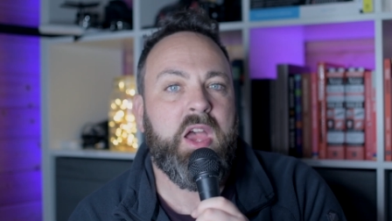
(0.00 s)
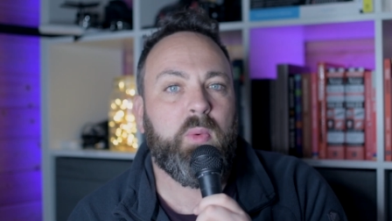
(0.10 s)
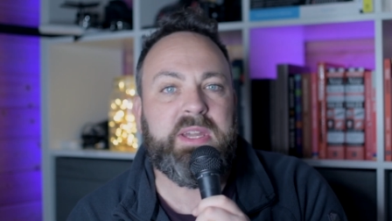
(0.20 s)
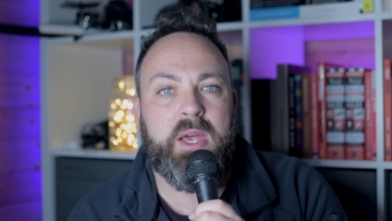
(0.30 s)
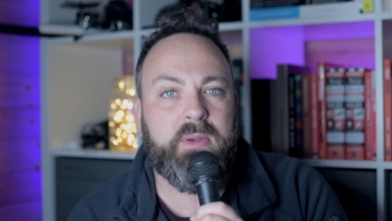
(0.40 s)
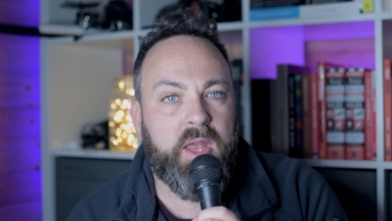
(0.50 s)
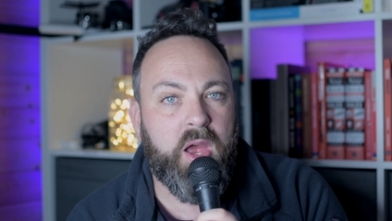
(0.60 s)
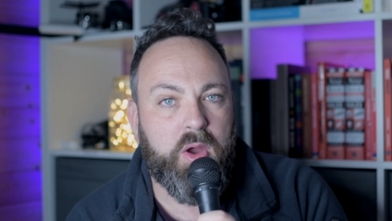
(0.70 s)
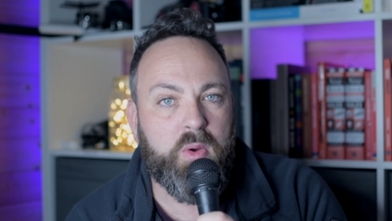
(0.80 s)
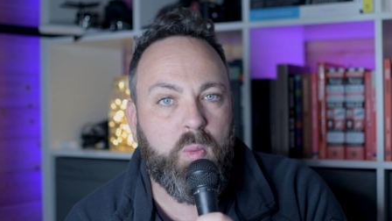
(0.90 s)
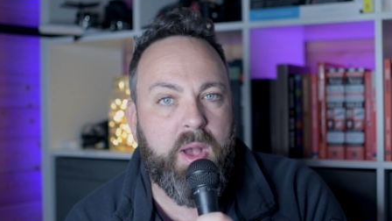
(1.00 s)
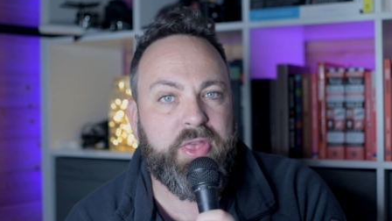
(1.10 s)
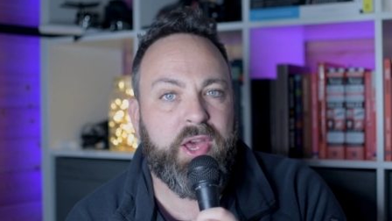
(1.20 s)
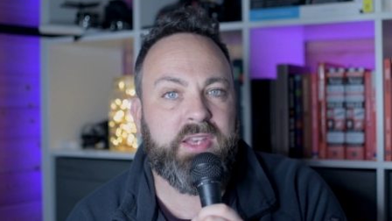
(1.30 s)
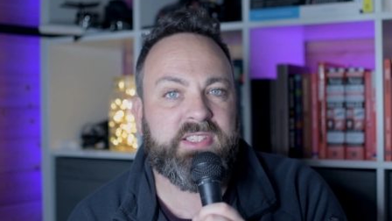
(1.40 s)
We don't know
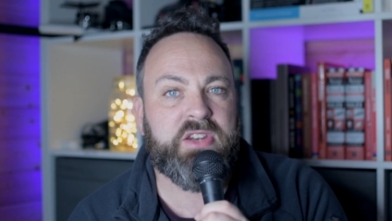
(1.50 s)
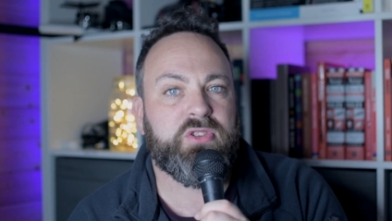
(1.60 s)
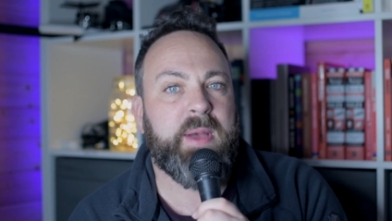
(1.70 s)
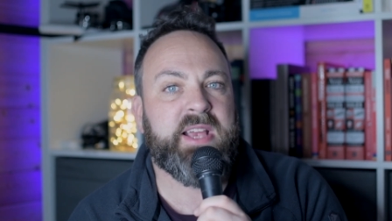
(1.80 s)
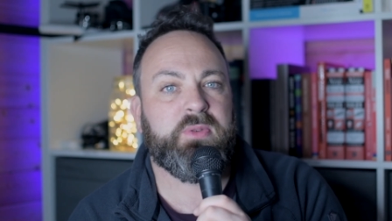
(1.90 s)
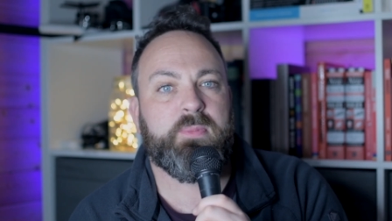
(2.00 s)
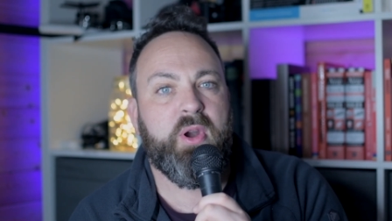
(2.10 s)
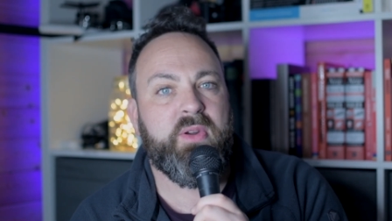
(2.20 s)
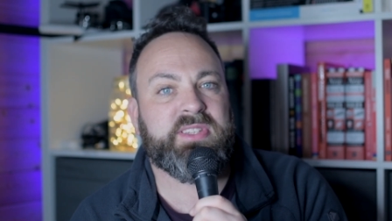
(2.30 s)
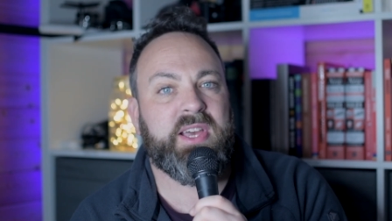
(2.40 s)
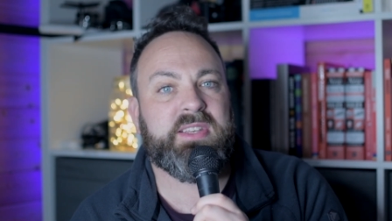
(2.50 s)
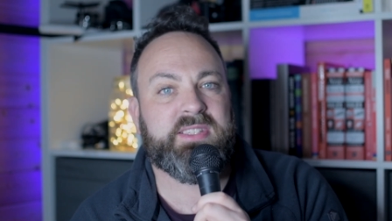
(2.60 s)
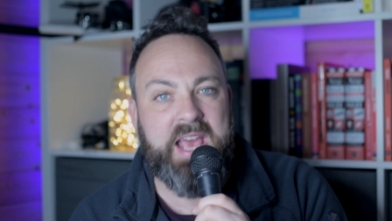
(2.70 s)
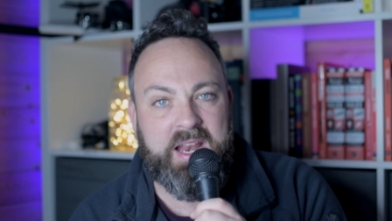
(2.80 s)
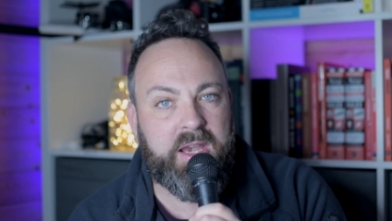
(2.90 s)
whether central banks will prioritise
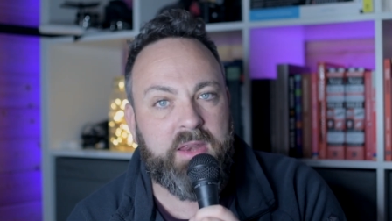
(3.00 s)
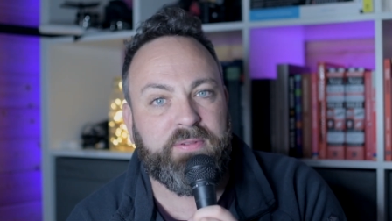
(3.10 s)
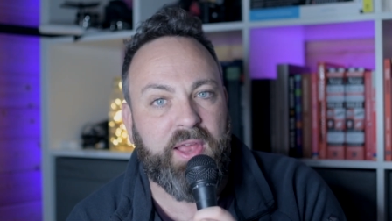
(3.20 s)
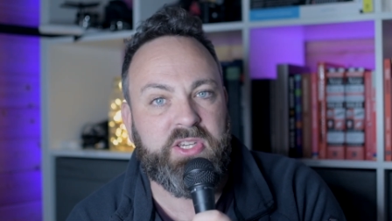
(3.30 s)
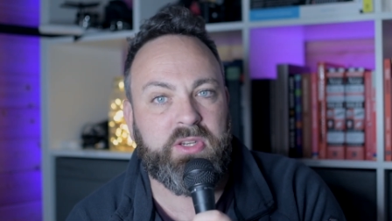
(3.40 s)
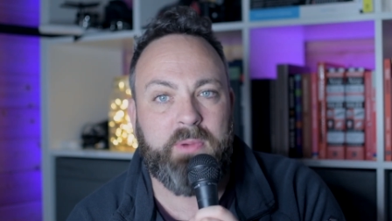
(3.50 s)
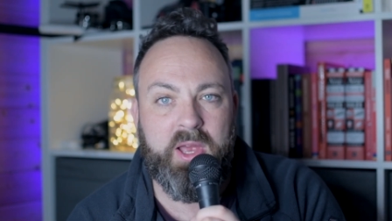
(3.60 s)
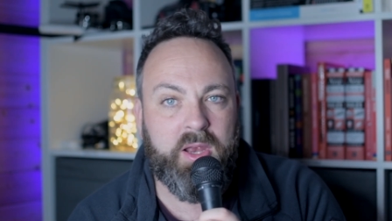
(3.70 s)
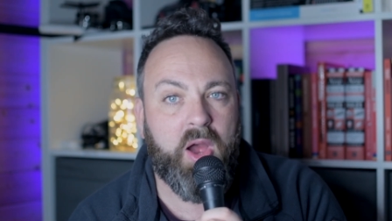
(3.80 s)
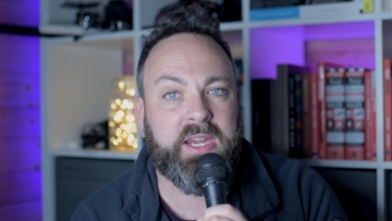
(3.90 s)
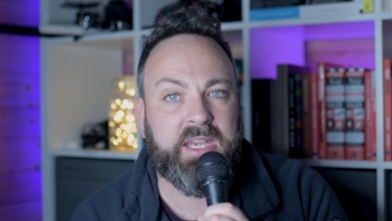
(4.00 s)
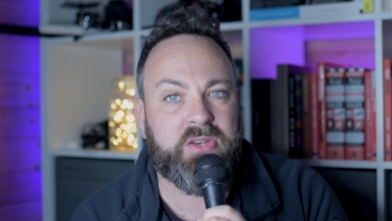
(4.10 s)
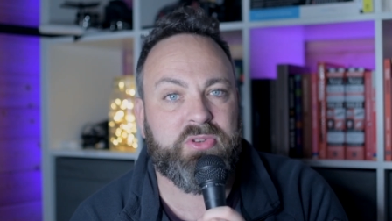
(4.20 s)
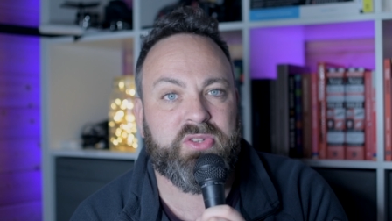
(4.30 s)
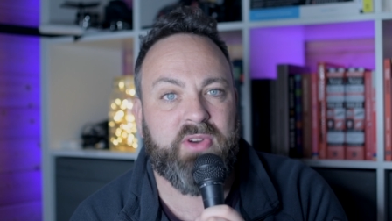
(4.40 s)
tackling inflation by hiking
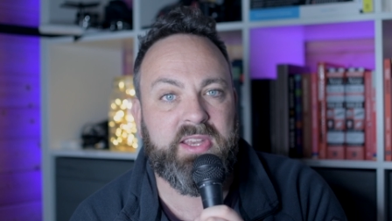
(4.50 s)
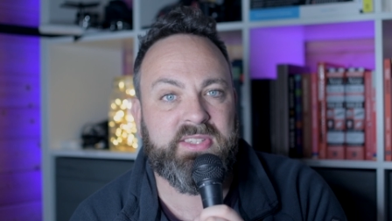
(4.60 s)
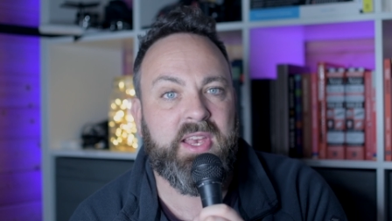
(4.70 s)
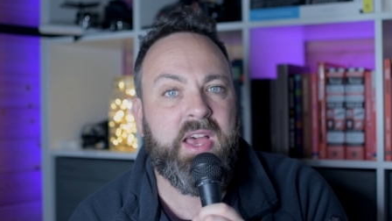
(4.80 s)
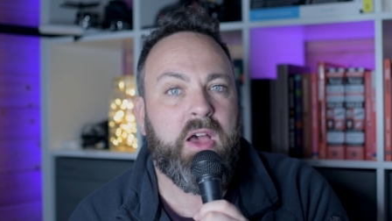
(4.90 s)
interest rates